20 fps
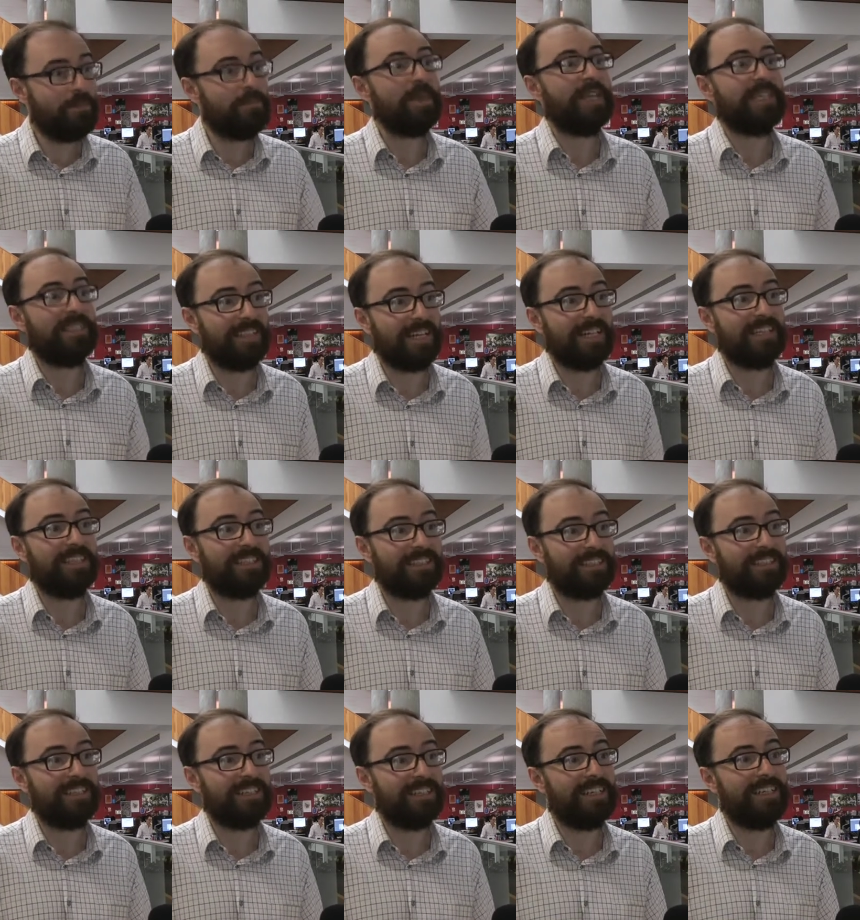big data
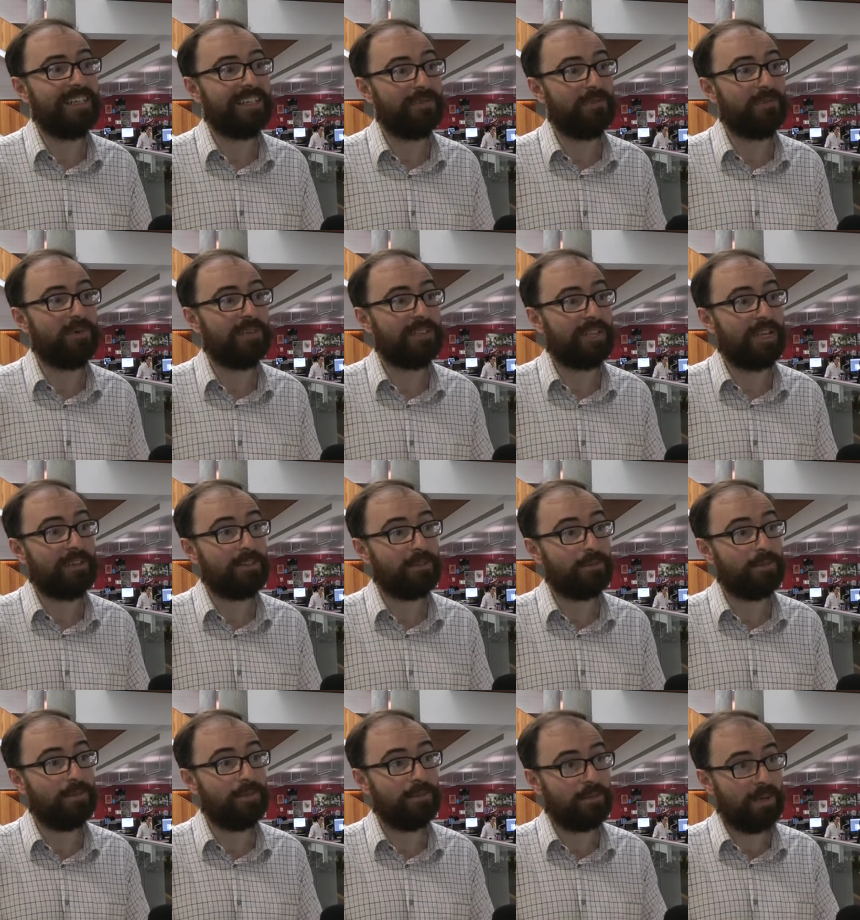journalism projects
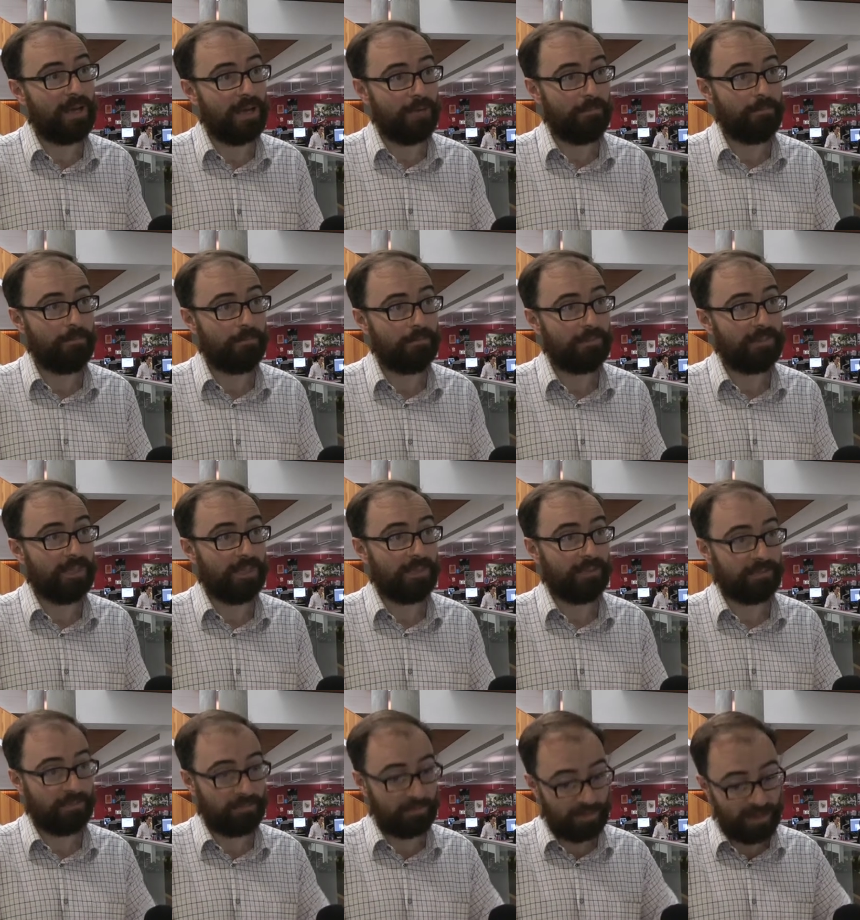will um, you know
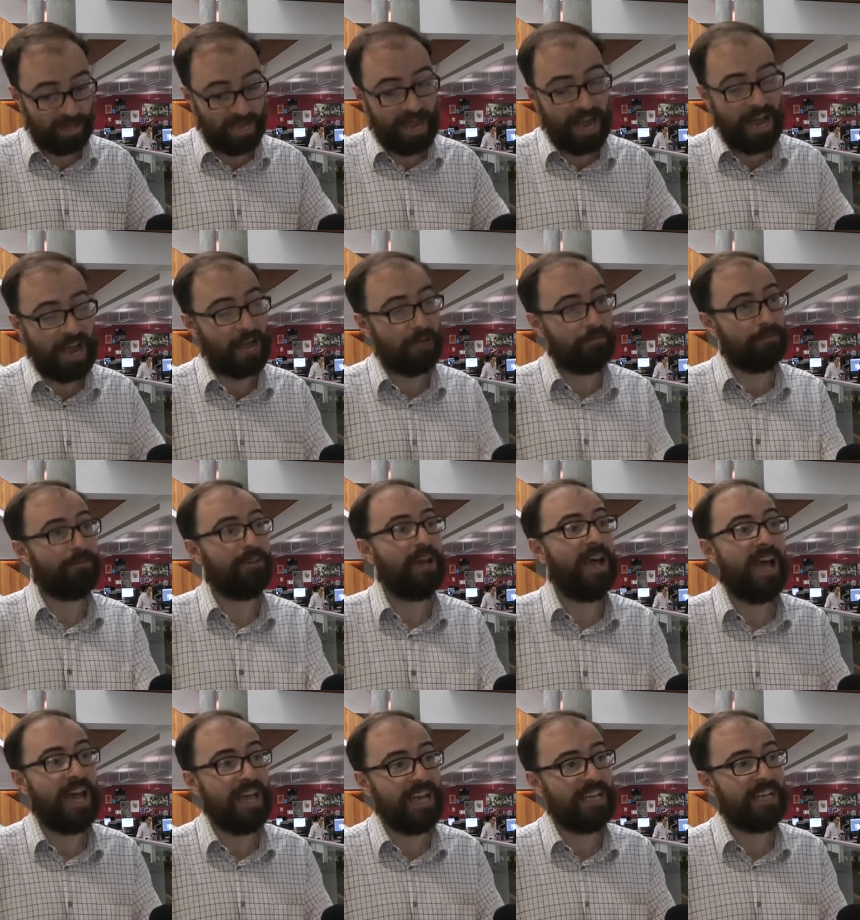have
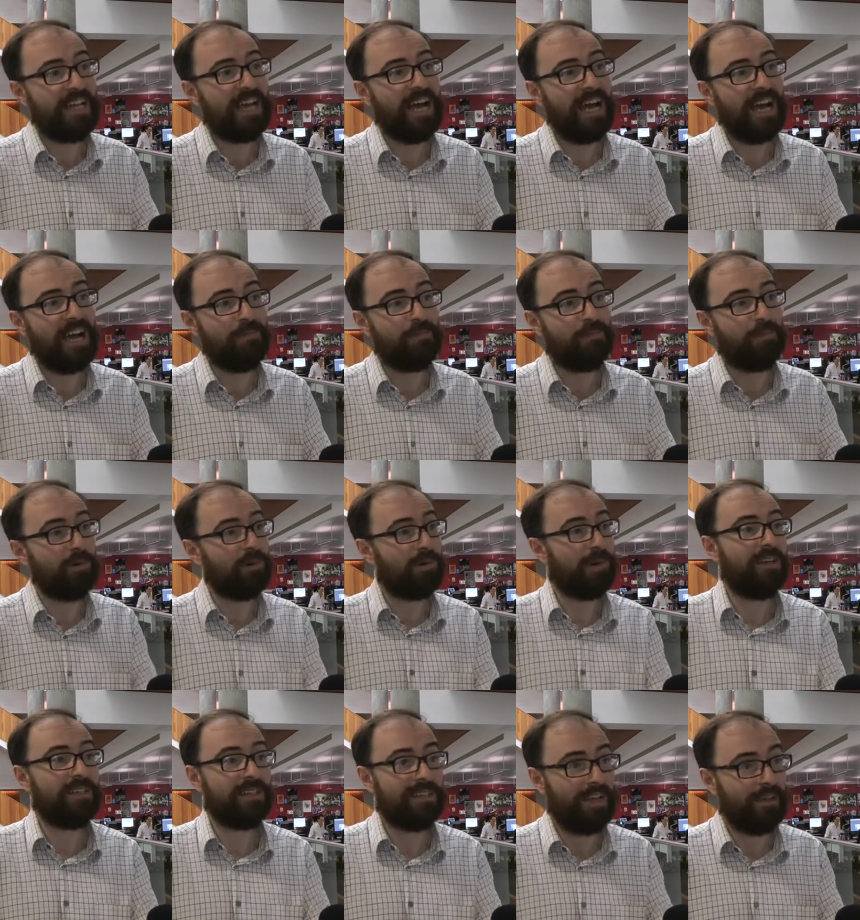a uh,
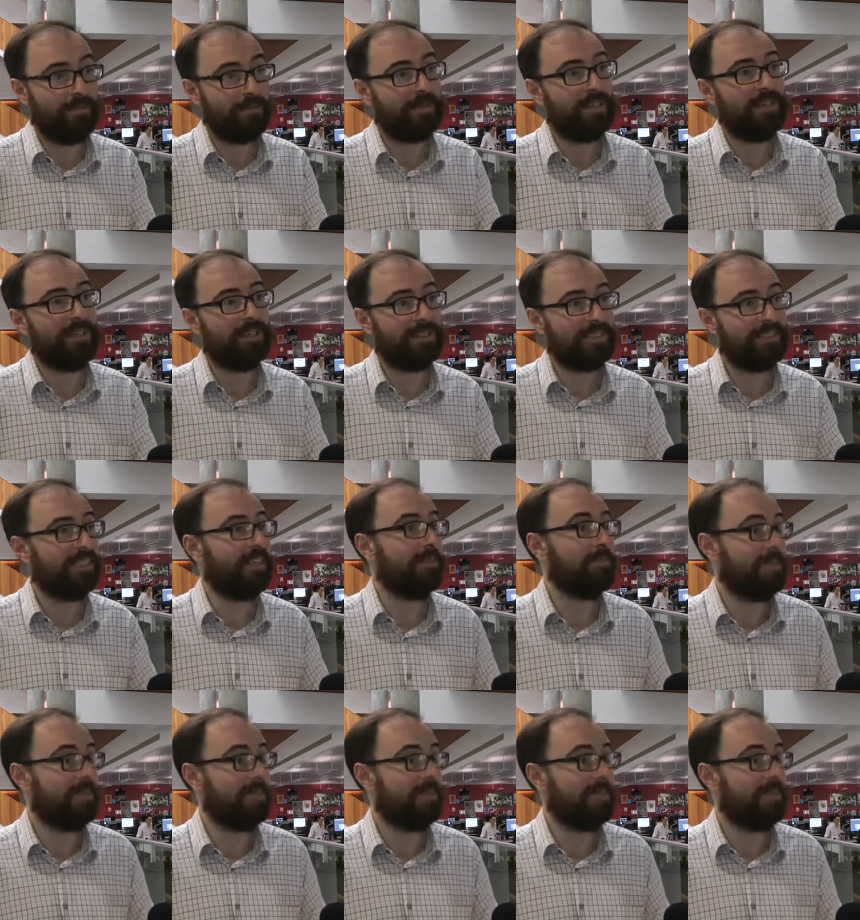broadcast output, you know,